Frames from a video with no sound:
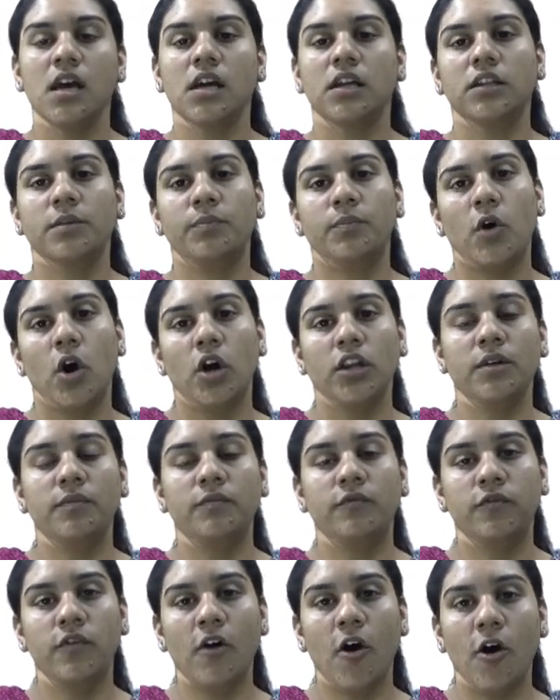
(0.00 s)
The
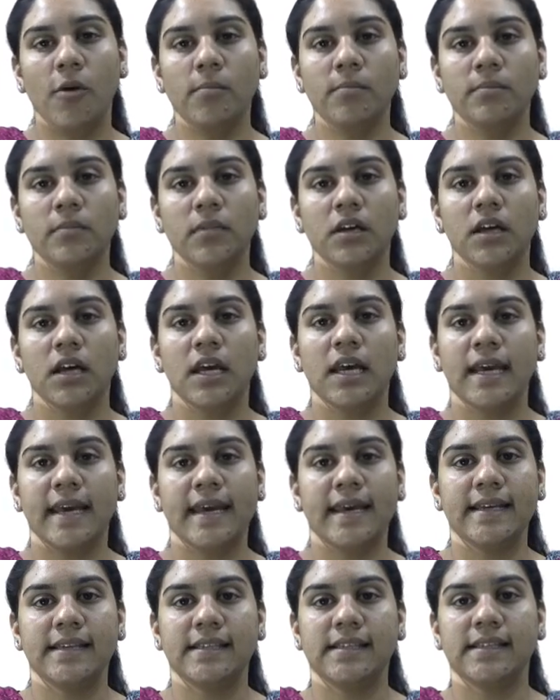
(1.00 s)
polyp form
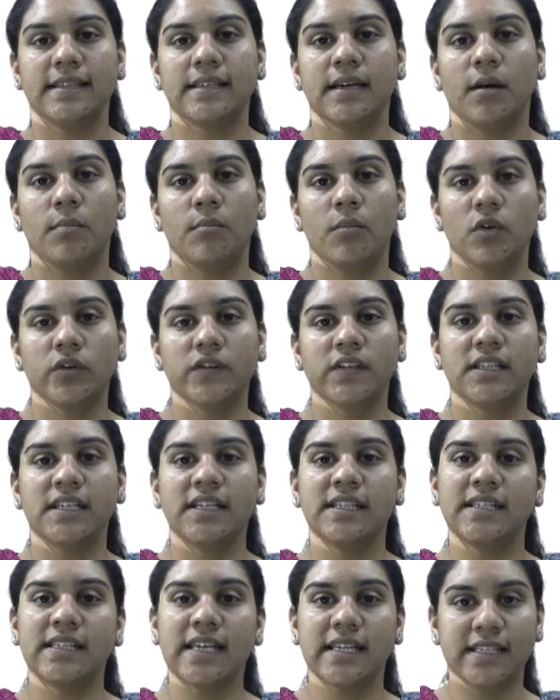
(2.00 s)
is
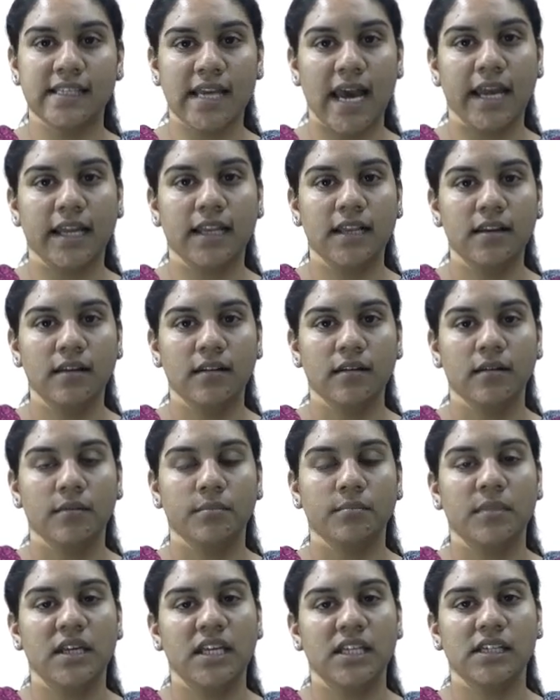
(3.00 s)
mostly sessile,
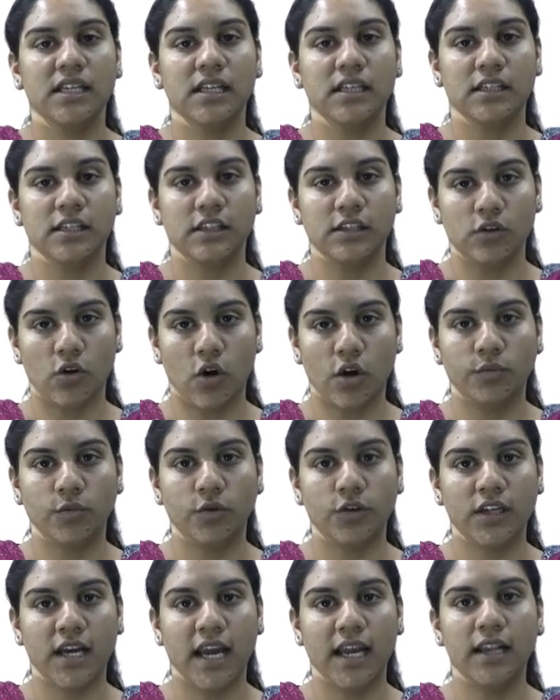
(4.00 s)
means it is
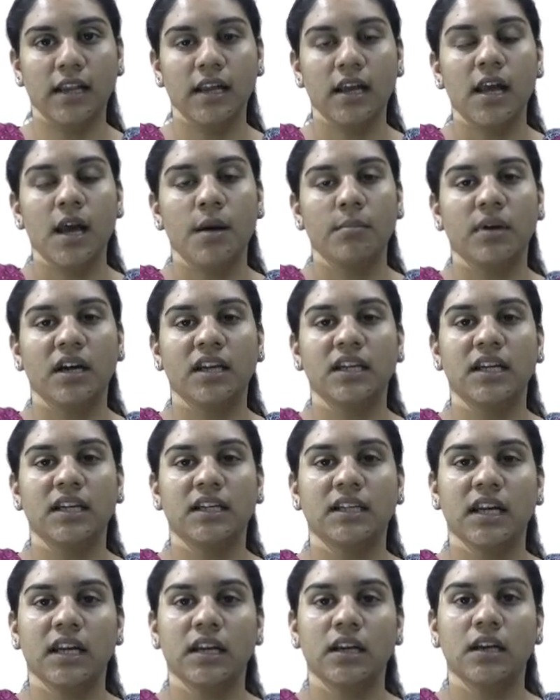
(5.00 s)
non-motile, but
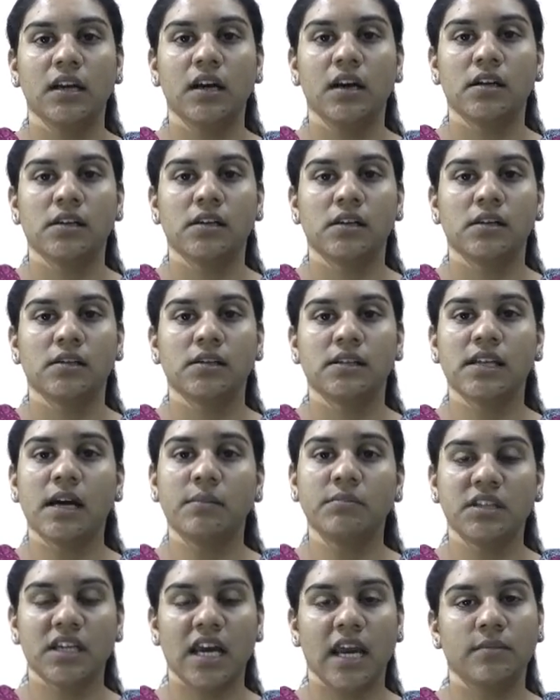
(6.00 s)
it can
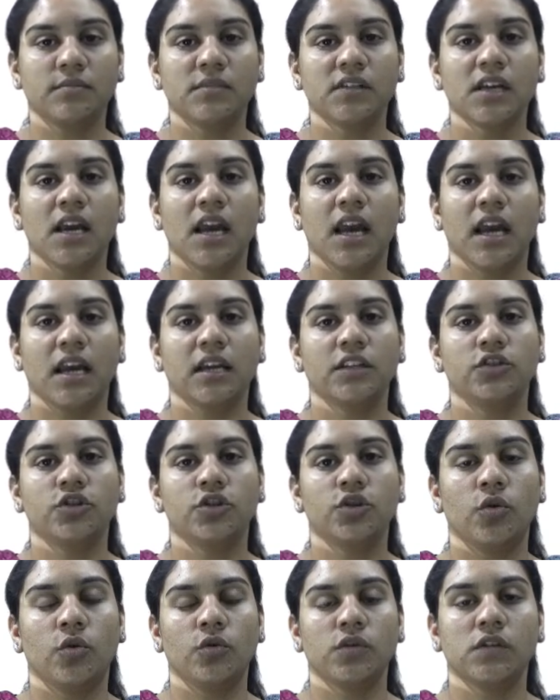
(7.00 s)
sometimes it
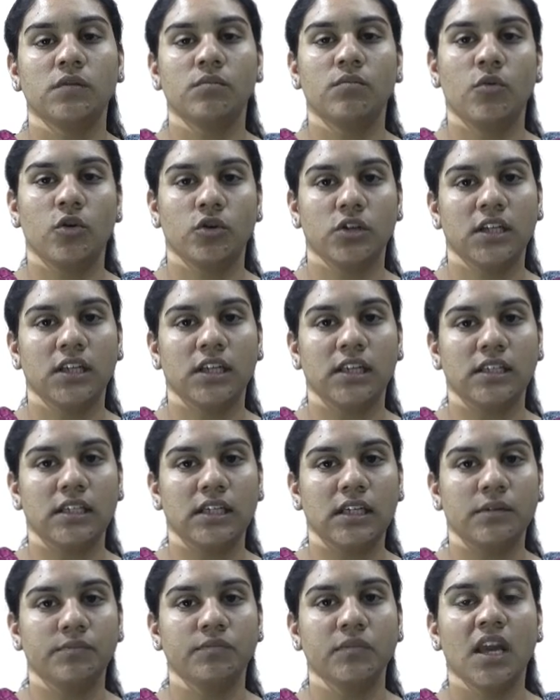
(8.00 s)
shows
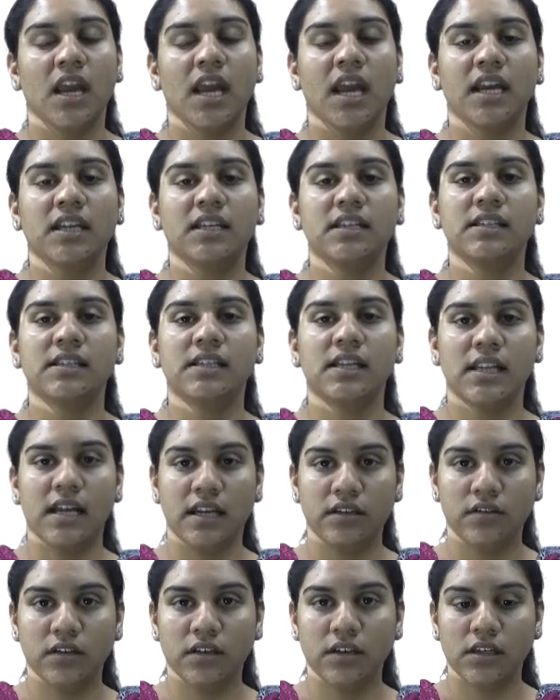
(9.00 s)
motility. It is
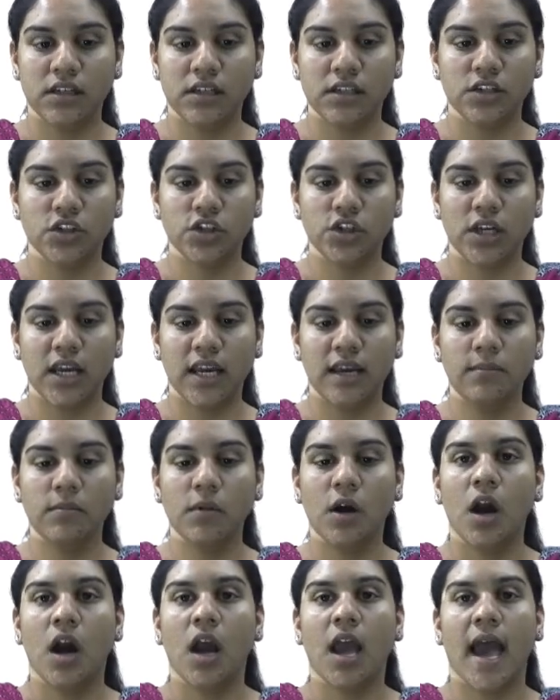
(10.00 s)
cylindrical in shape
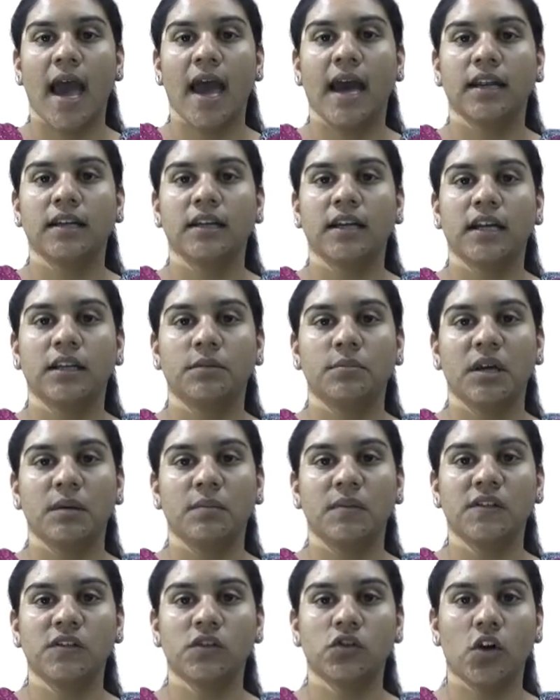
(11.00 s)
and it may
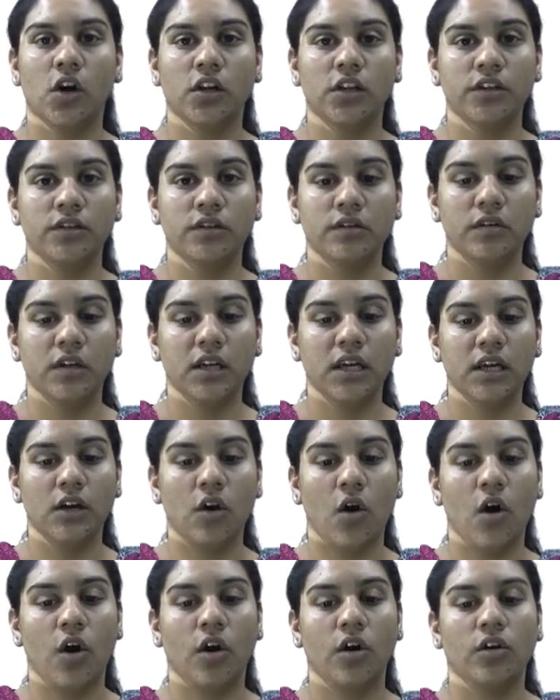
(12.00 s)
be solitary
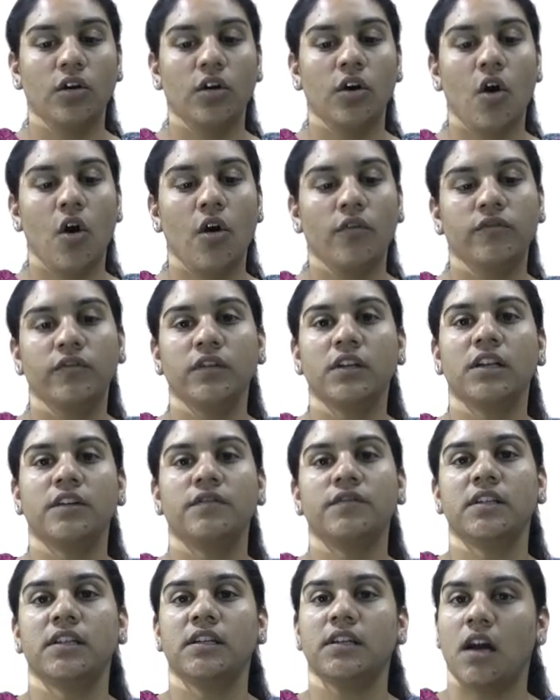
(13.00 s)
or often
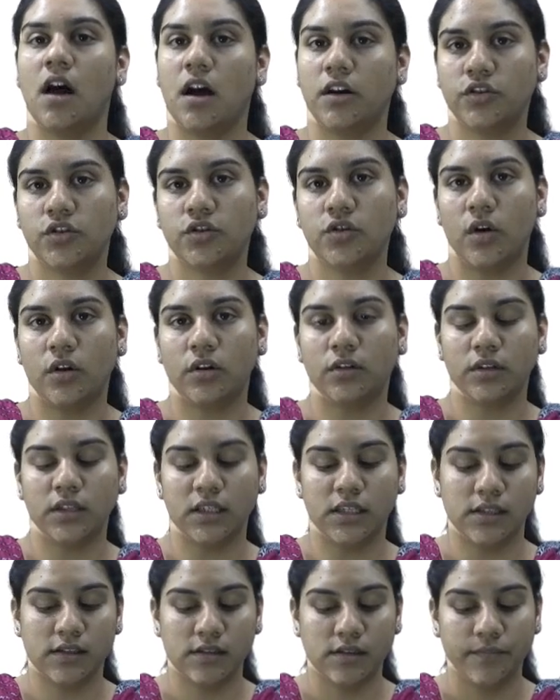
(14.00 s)
lives in large
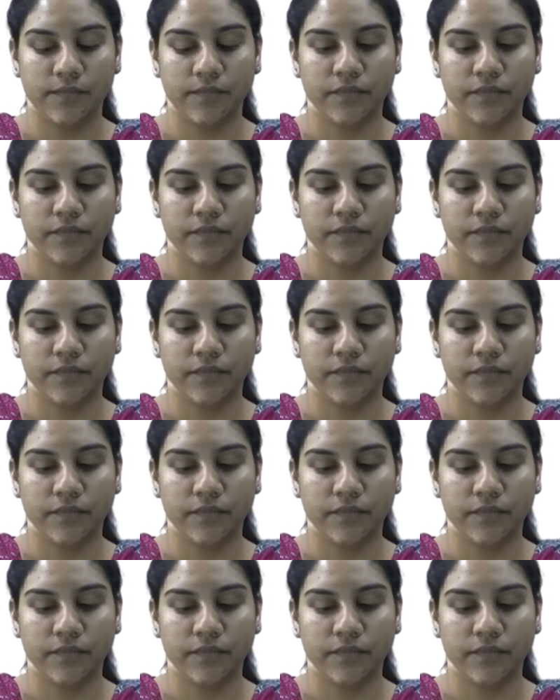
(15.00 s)
colonies.